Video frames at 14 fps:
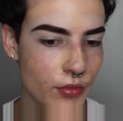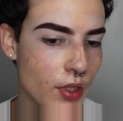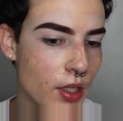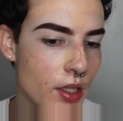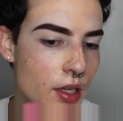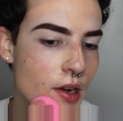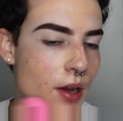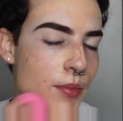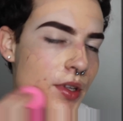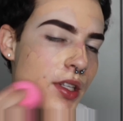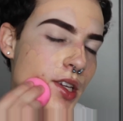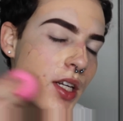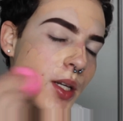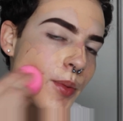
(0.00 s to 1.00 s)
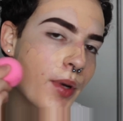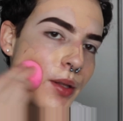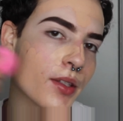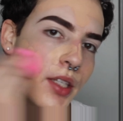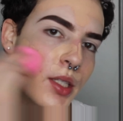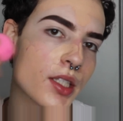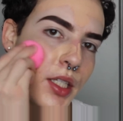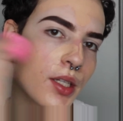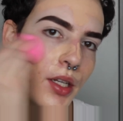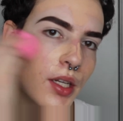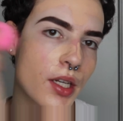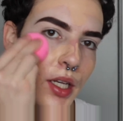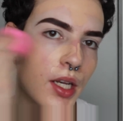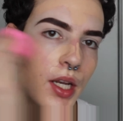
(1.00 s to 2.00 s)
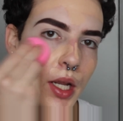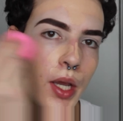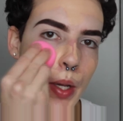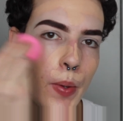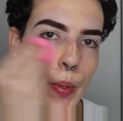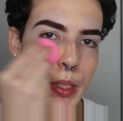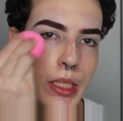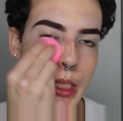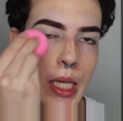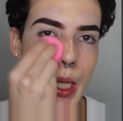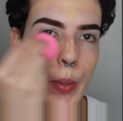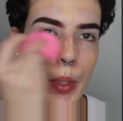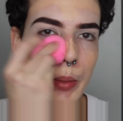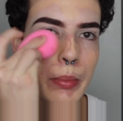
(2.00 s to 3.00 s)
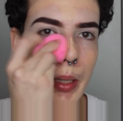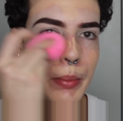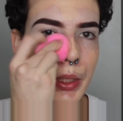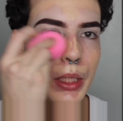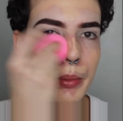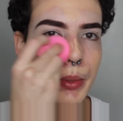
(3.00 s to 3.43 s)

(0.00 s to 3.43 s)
And then I'm just gonna bounce this in once again with my beauty